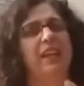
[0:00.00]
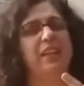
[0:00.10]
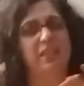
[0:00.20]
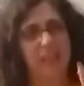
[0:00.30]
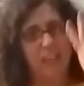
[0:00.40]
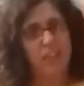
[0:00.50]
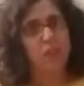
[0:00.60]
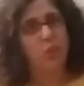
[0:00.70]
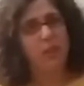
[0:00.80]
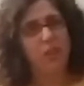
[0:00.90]
I just
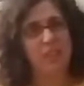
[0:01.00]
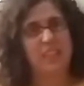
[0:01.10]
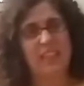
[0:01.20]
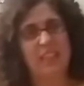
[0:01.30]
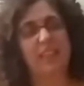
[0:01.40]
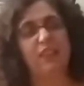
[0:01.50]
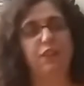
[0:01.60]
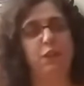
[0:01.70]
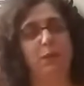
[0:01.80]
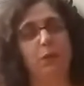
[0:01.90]
want you to see the
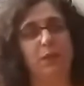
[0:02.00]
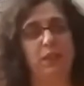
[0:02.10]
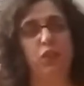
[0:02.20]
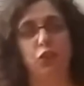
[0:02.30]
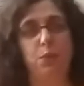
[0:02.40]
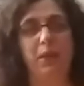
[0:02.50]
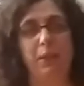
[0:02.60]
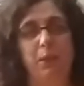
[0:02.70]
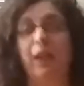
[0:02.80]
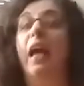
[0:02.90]
difference between the two
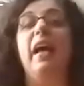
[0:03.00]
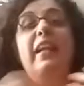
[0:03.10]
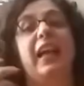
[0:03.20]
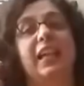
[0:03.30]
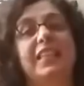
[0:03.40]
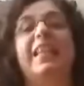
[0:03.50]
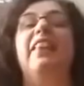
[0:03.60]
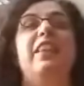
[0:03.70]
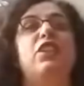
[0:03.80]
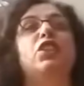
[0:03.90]
people, and it has
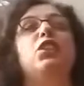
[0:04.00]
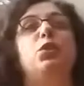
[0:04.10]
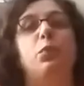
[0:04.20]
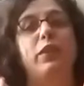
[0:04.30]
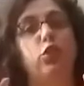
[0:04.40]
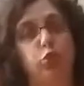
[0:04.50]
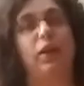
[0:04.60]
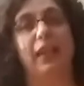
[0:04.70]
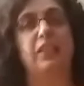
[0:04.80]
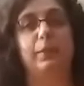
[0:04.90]
nothing to do with the
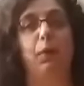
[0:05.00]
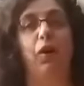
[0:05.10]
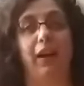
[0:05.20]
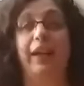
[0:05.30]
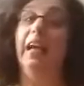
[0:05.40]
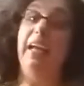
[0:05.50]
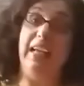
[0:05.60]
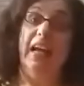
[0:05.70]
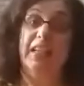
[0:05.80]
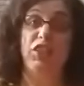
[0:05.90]
trans part.
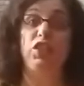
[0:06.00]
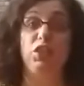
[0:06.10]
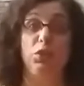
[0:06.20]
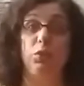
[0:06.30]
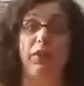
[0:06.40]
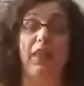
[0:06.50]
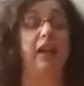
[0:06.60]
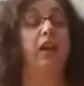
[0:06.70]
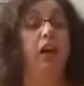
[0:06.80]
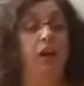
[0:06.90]
It has to do with
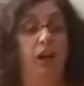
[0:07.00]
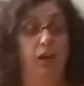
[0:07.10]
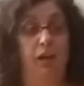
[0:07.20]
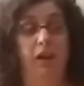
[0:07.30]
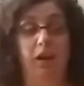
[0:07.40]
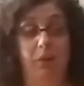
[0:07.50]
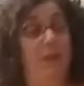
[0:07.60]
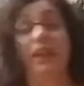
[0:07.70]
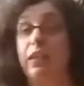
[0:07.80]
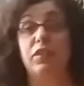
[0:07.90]
that
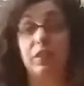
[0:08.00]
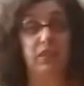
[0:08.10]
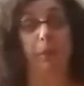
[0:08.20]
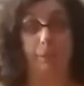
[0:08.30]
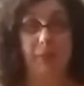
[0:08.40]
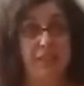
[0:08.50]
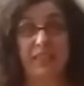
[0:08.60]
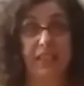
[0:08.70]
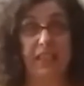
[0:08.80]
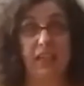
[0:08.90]
Bug Angel is
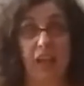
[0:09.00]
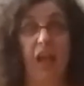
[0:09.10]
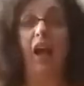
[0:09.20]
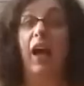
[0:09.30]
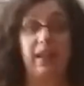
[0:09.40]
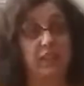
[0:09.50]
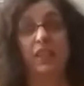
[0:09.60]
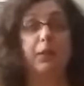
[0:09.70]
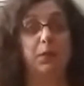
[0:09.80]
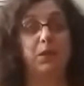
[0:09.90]
amazing, and this
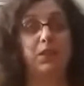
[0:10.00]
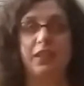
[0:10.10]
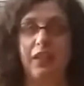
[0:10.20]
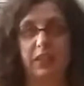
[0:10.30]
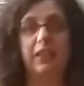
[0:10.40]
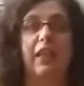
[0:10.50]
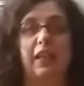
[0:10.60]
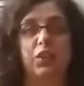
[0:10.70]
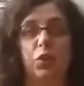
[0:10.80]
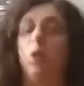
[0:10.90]
other person is an
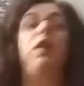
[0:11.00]
asshole.